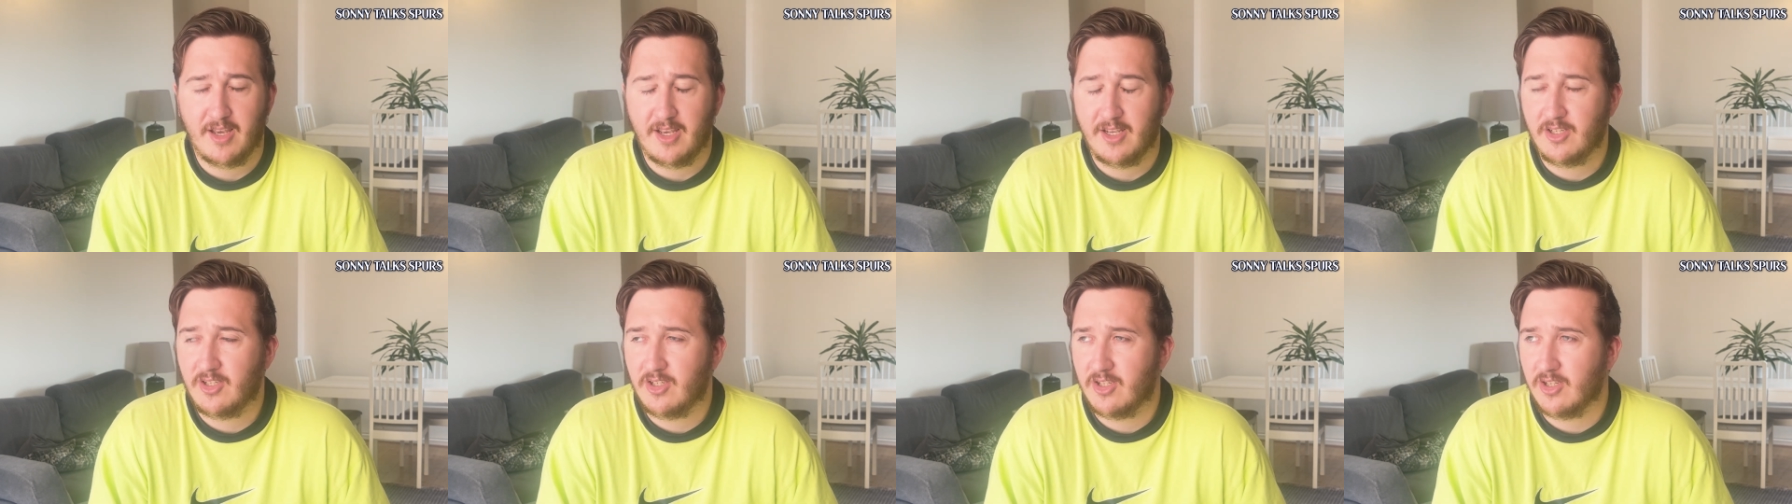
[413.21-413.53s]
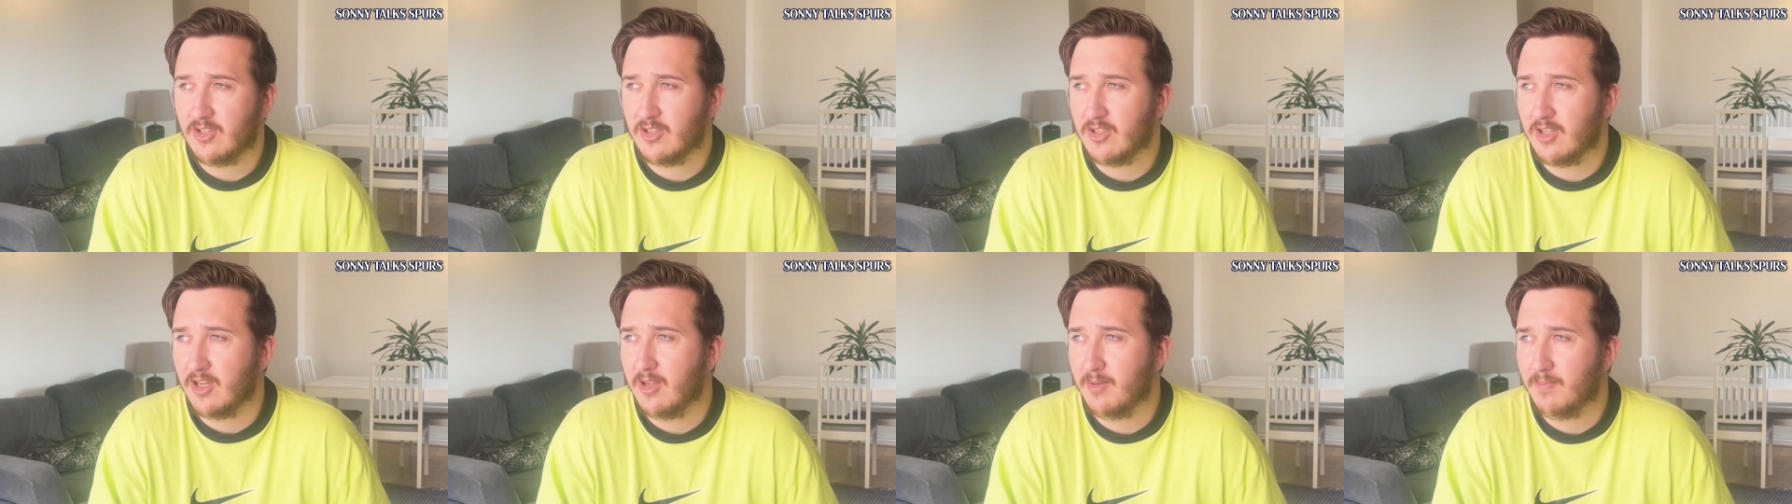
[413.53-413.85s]
is
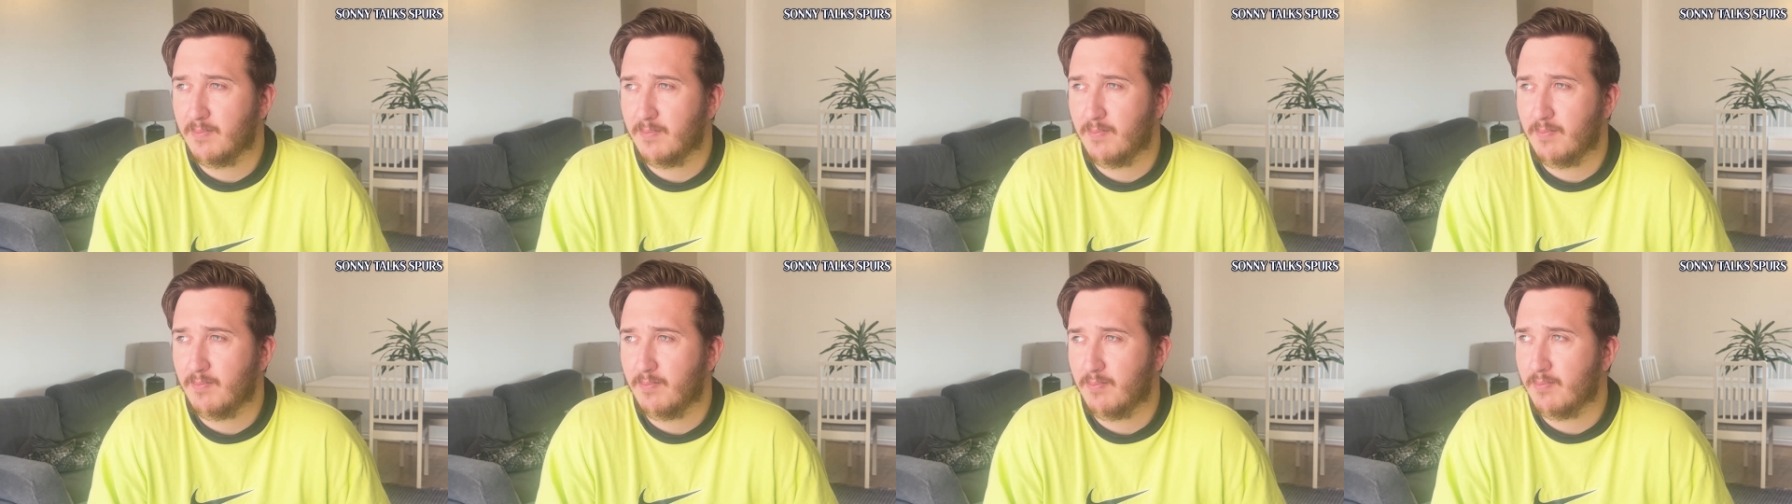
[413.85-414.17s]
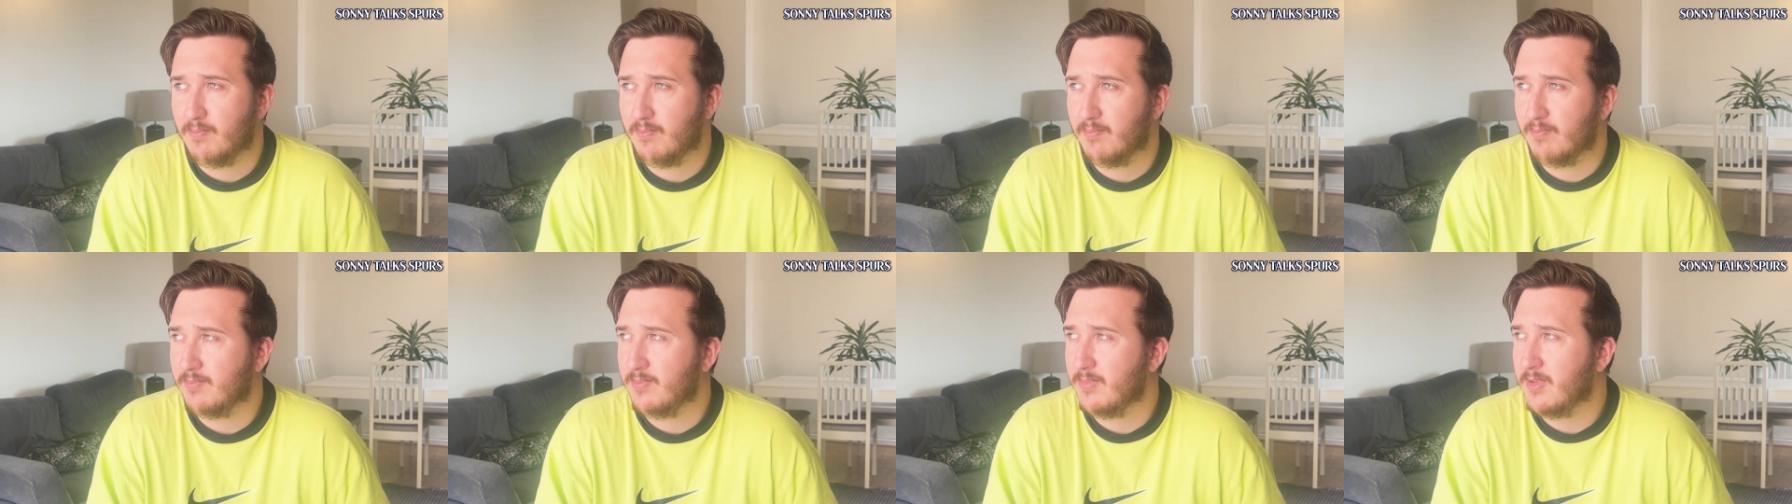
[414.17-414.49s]
just going to,
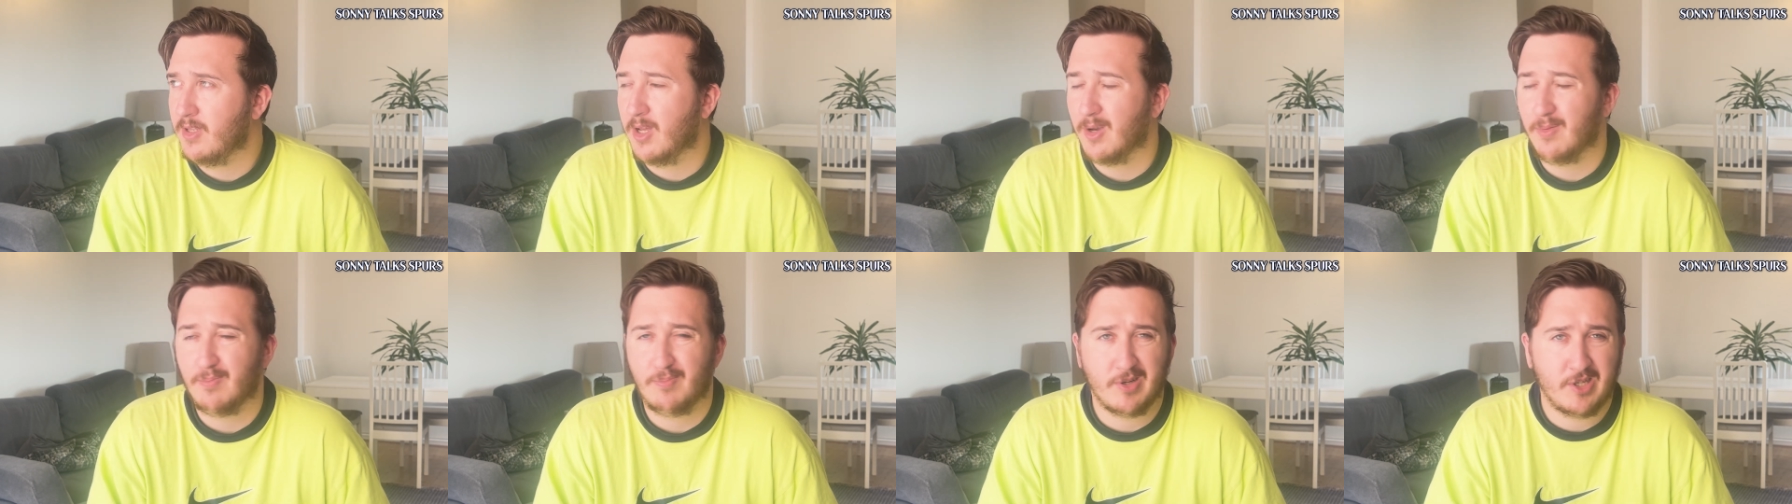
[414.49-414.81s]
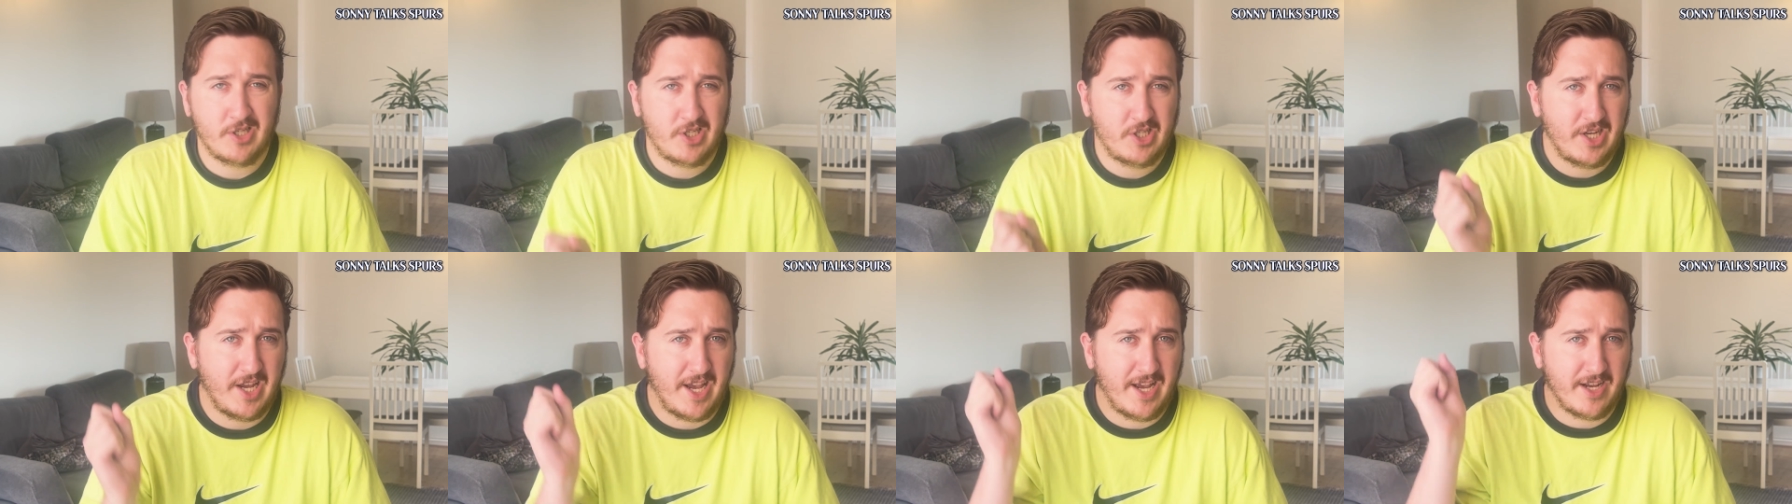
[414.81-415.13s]
you know,
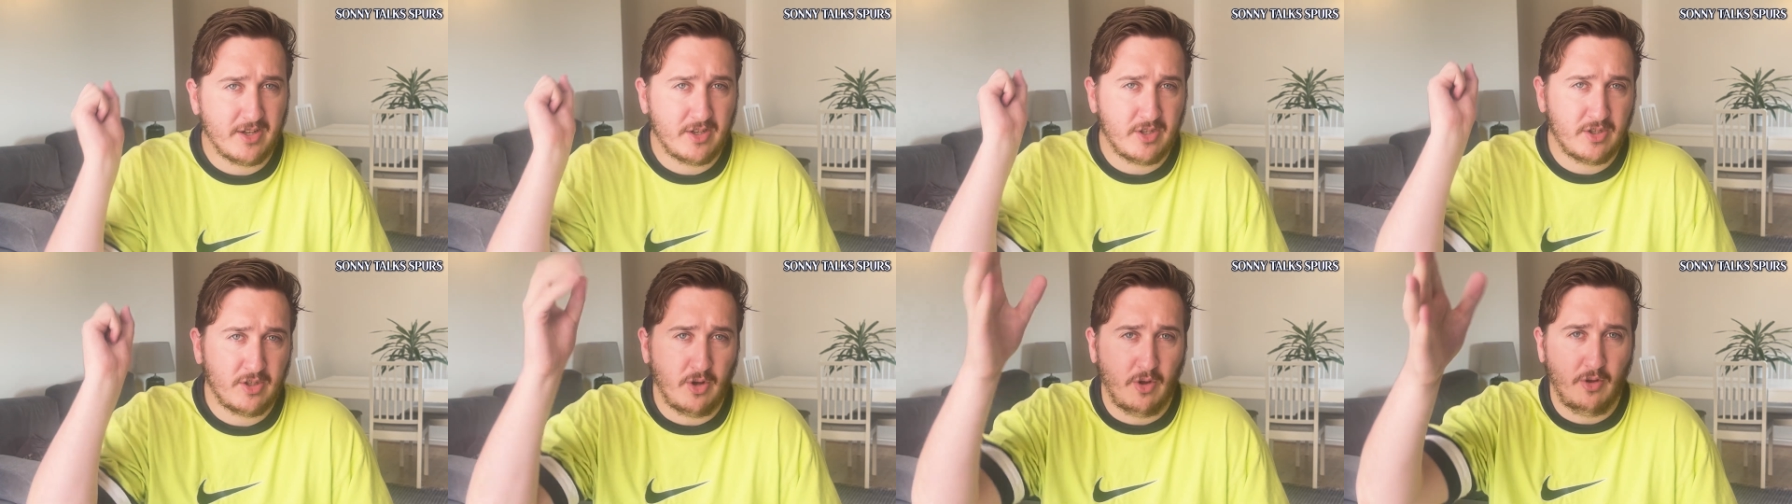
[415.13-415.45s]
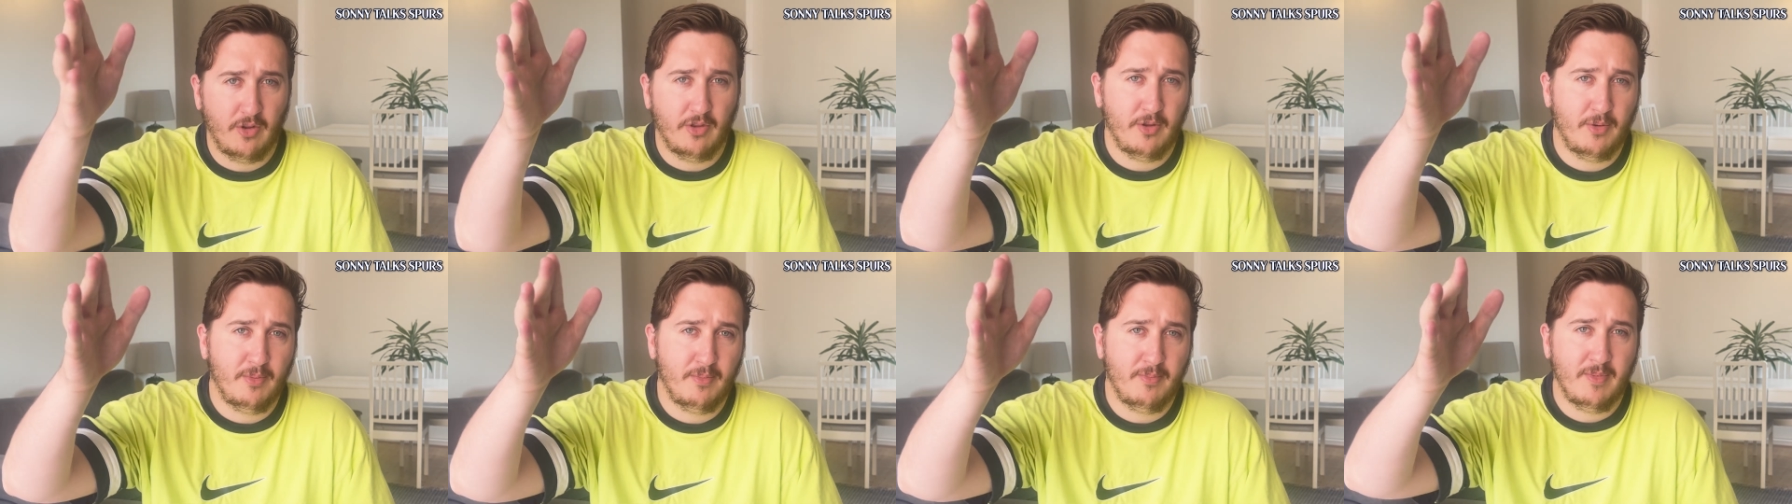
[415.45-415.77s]
project
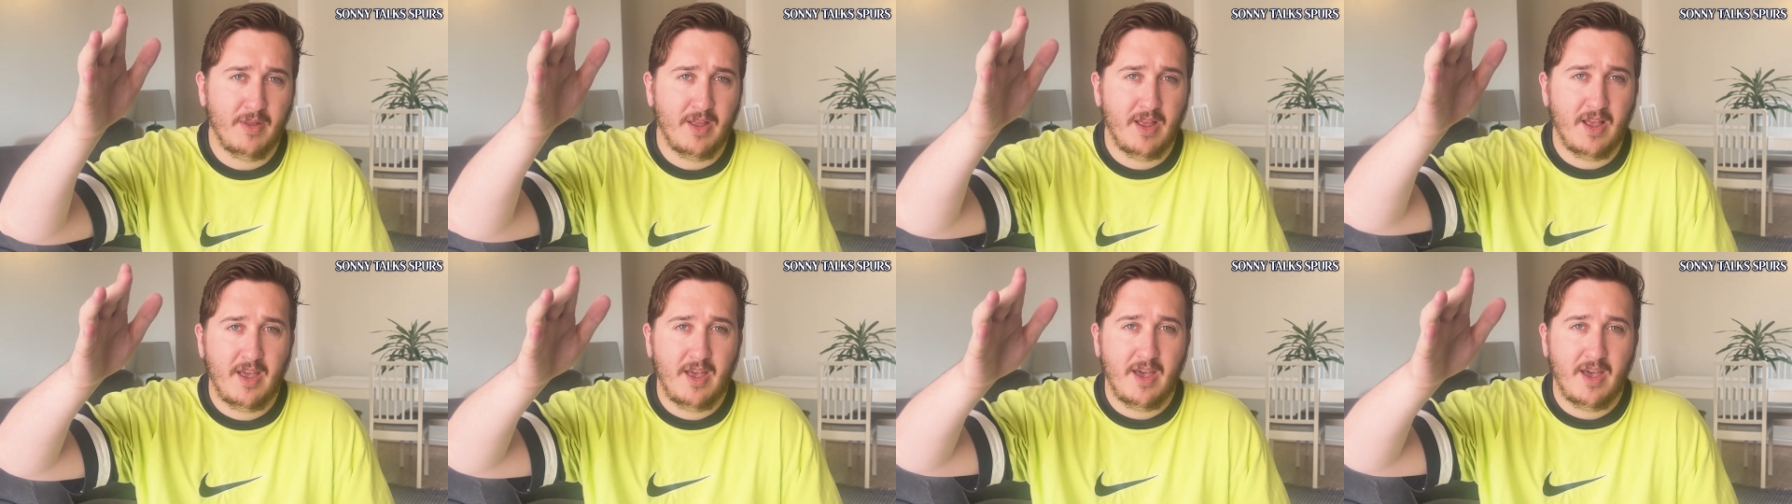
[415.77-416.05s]
Tottenham